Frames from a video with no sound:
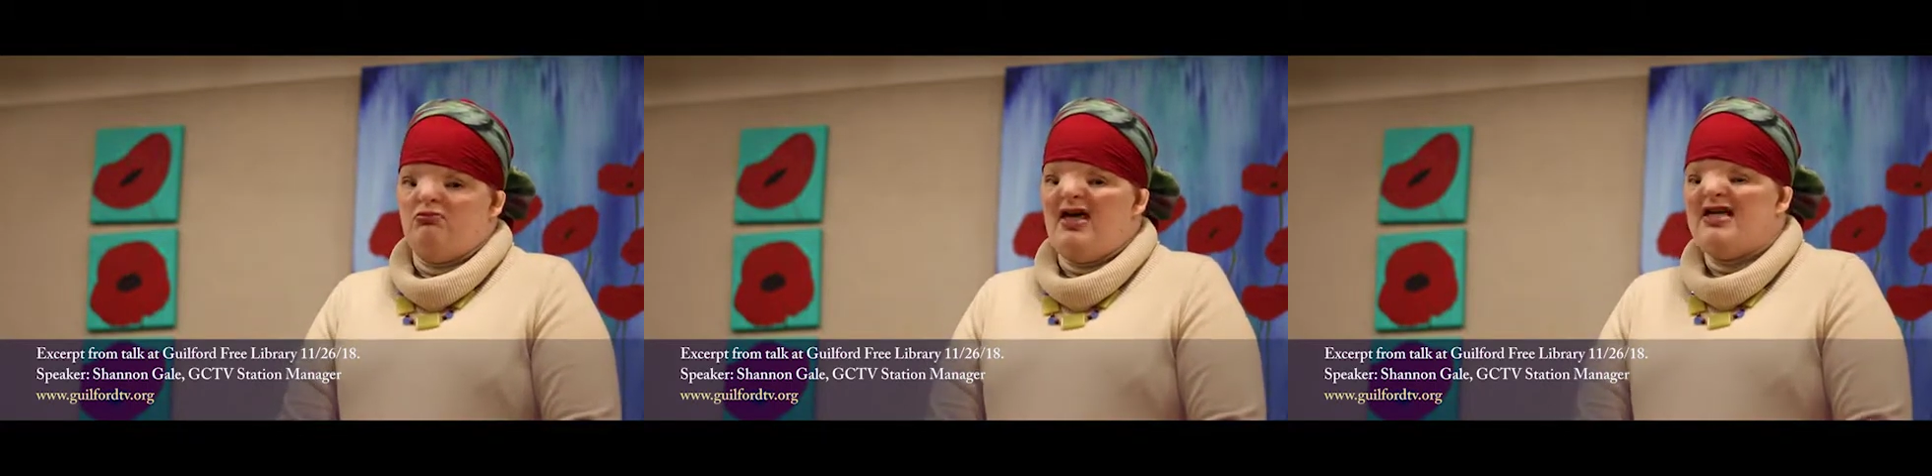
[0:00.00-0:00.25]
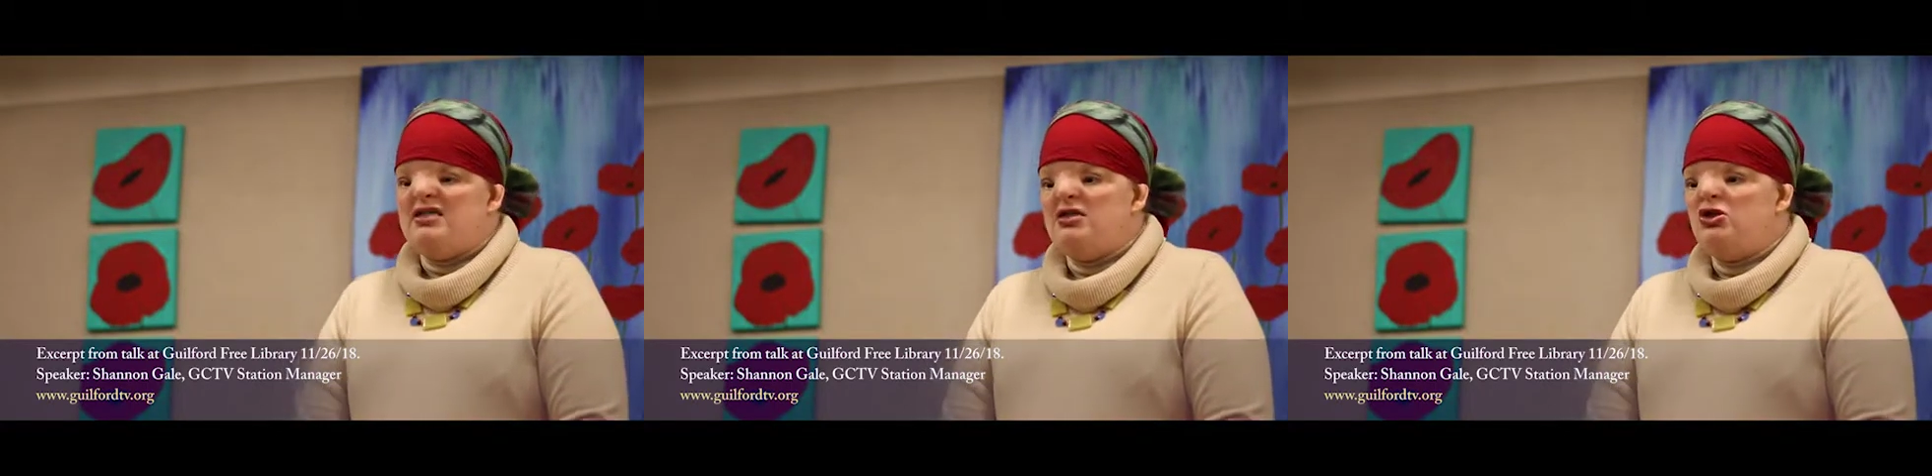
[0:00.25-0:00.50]

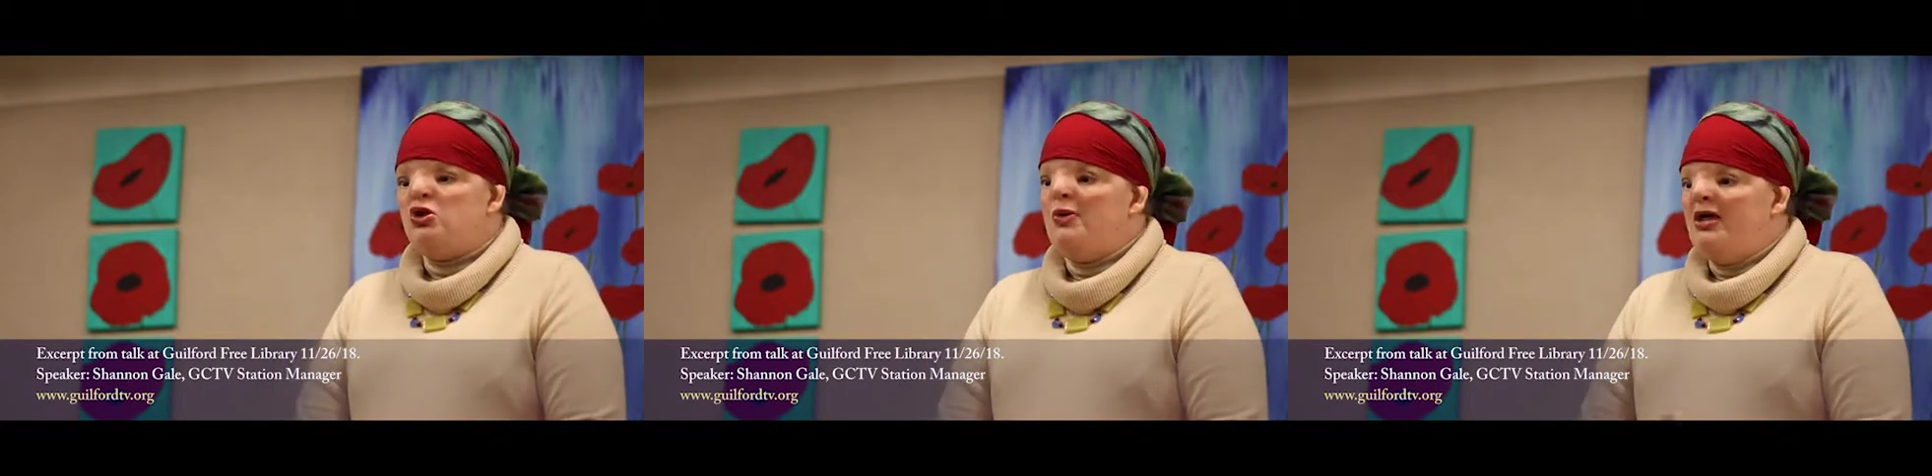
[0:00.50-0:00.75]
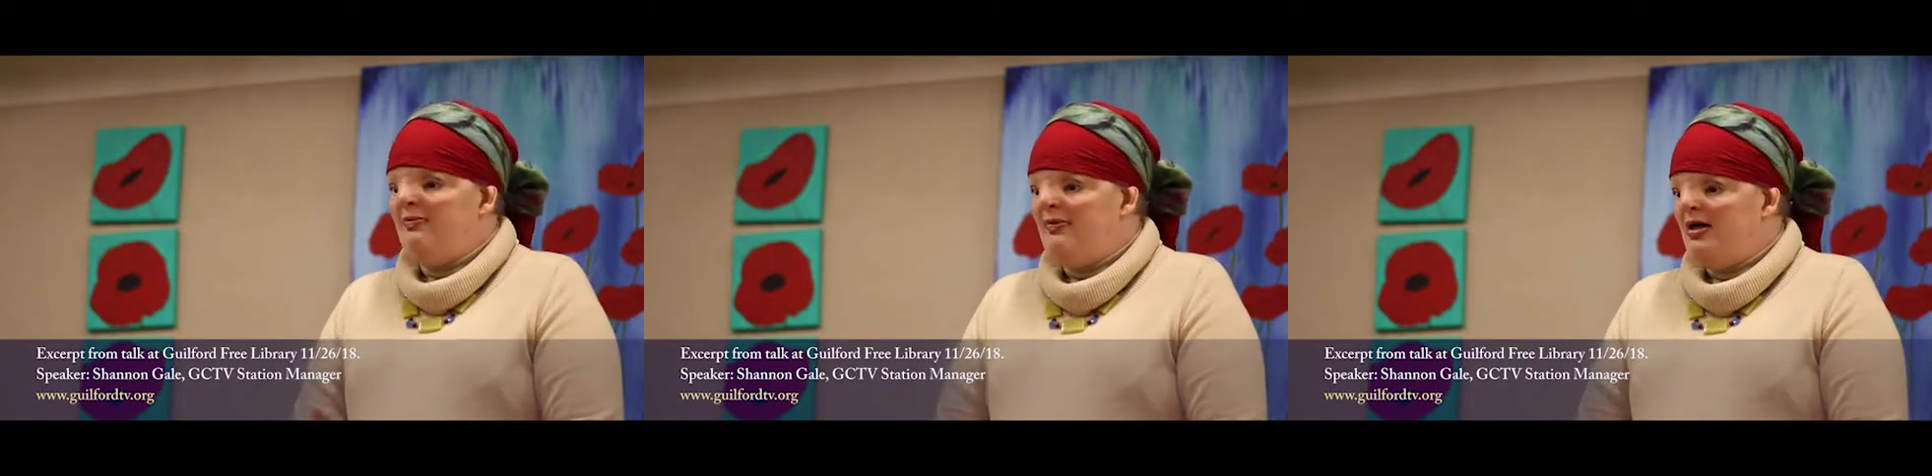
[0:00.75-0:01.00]
less than
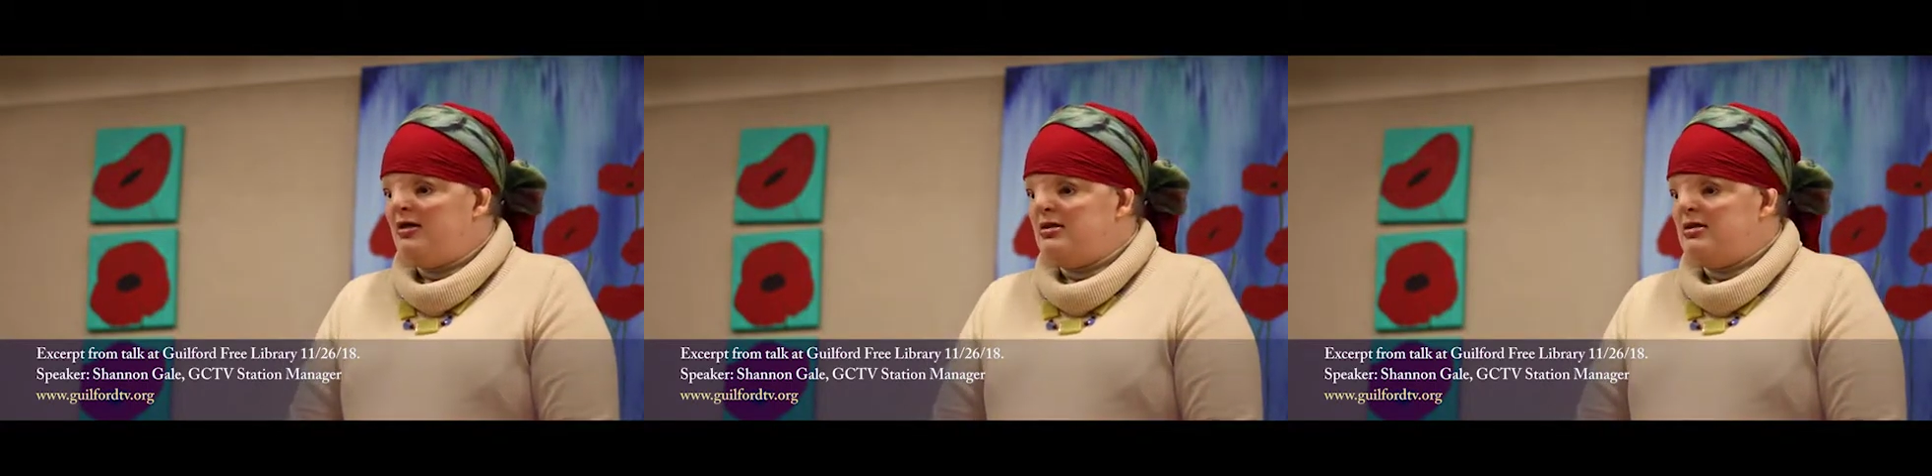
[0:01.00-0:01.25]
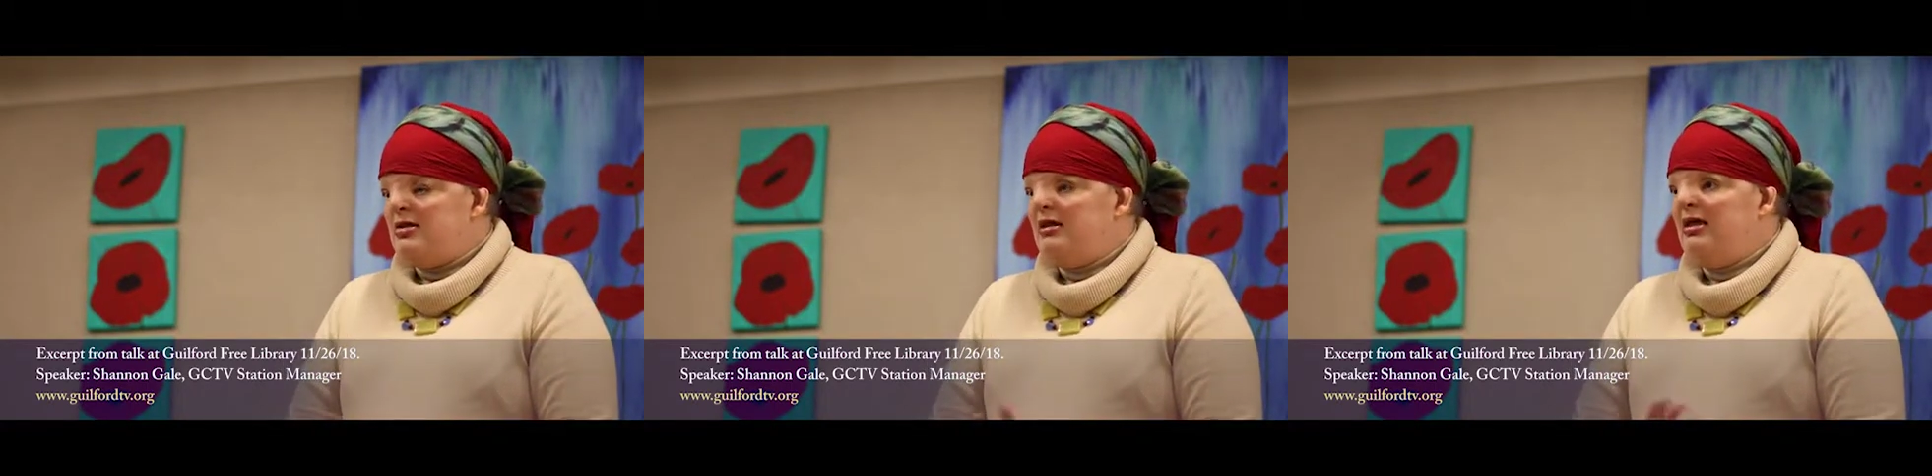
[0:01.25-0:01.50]
20
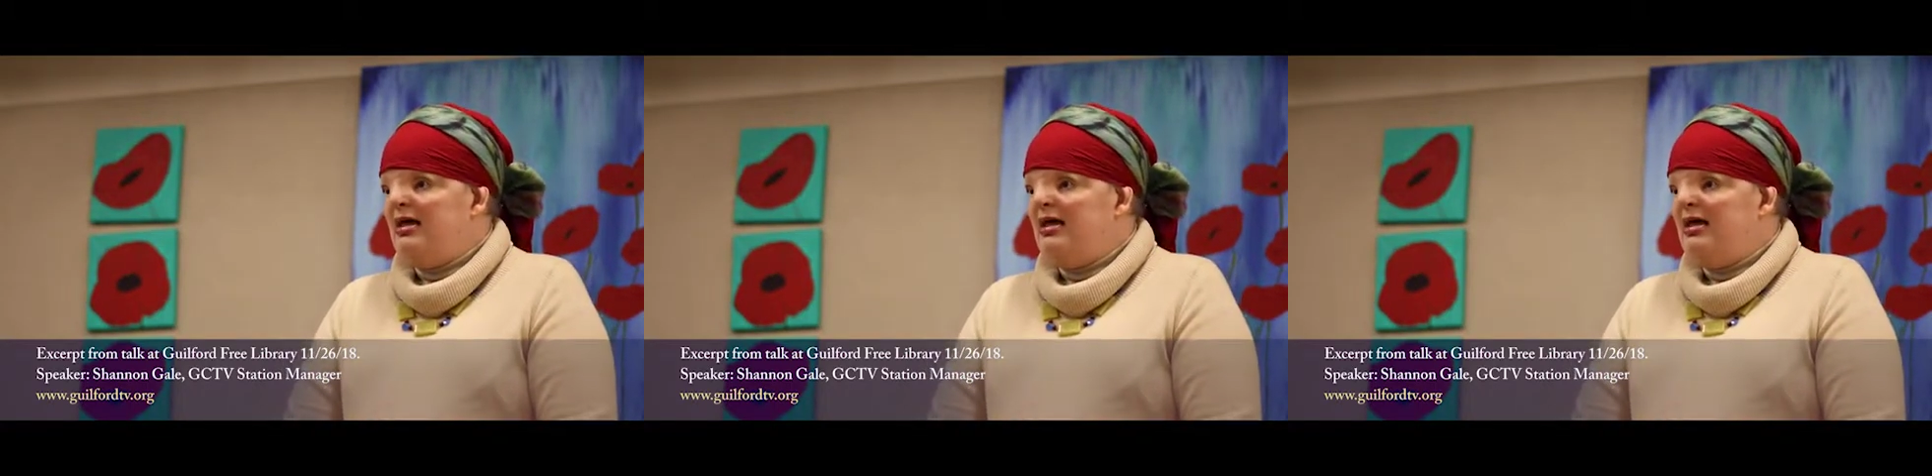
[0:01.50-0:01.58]
bucks,